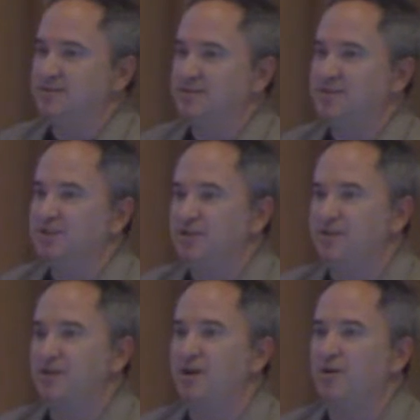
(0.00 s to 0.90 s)

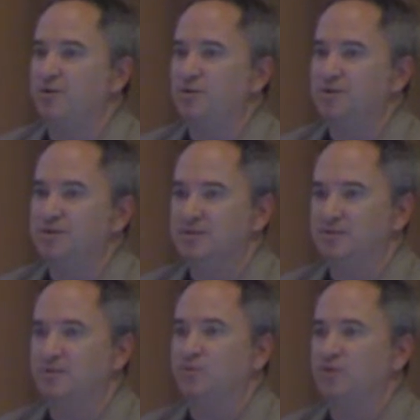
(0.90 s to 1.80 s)
still the old,
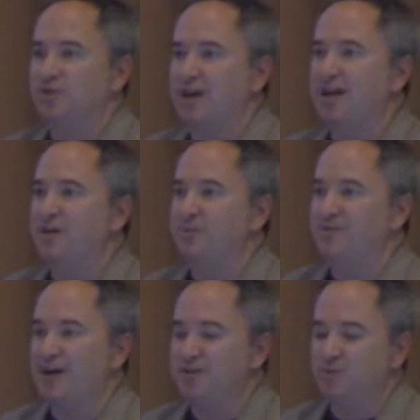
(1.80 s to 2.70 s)
we'll try to help
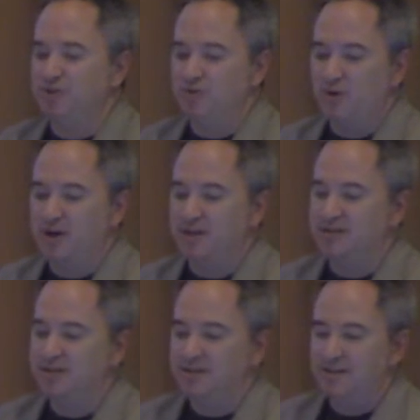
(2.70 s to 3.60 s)
you find what you want.
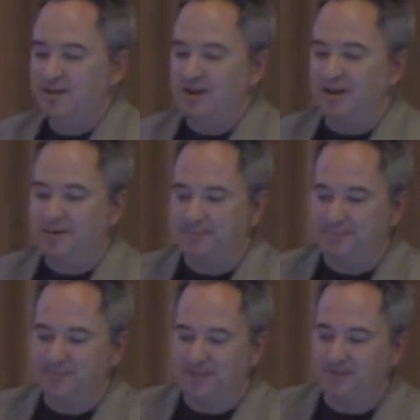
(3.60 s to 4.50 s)

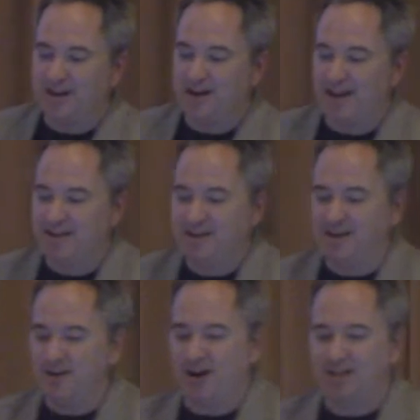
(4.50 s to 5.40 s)
They've got an
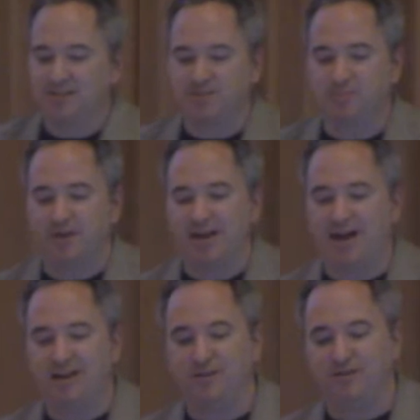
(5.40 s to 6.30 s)
identity crisis. But
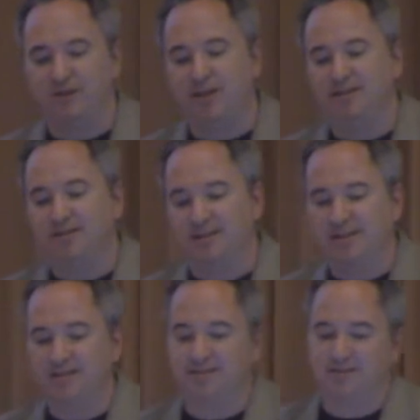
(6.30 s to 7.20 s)
93
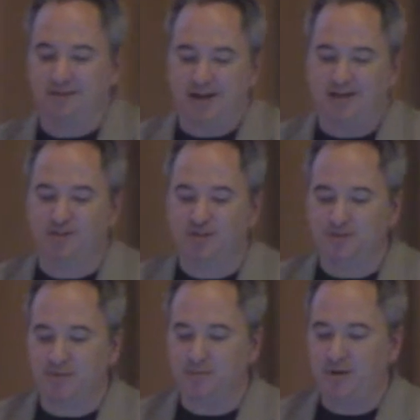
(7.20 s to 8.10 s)
links, yeah, sure,
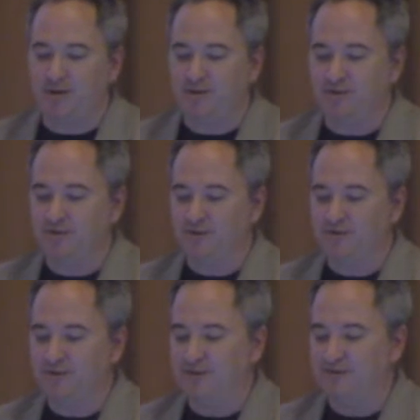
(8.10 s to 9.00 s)
is much better than
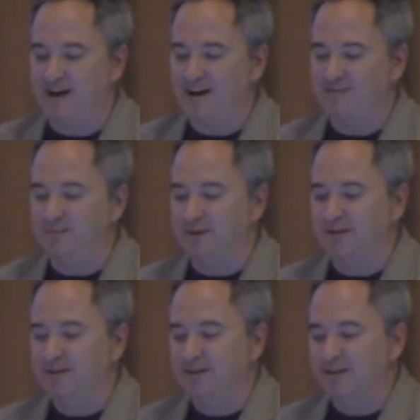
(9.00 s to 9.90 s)
255.
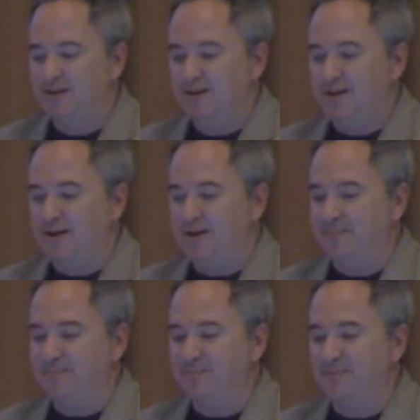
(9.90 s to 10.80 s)
But
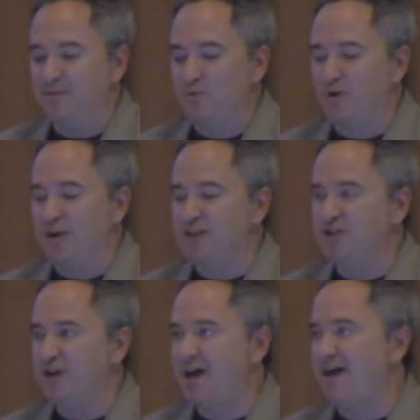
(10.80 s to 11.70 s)
the more
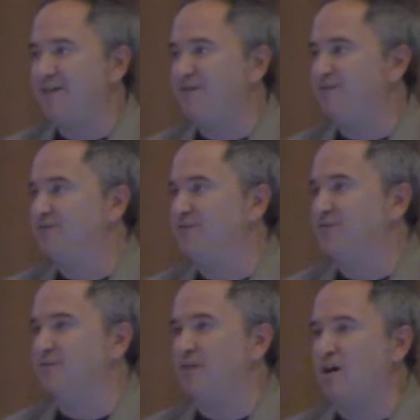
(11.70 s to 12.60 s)
links you have,
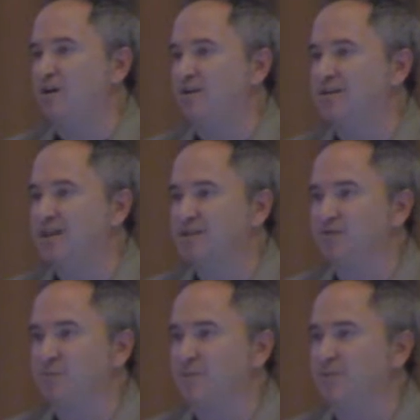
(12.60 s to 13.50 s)
the longer it takes
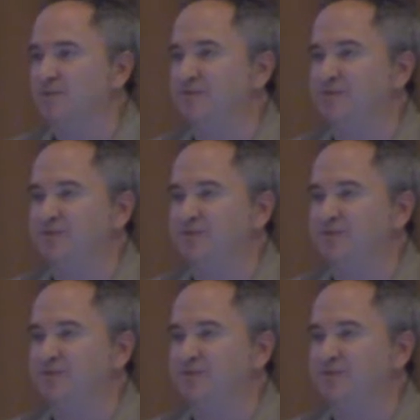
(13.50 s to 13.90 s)
for people to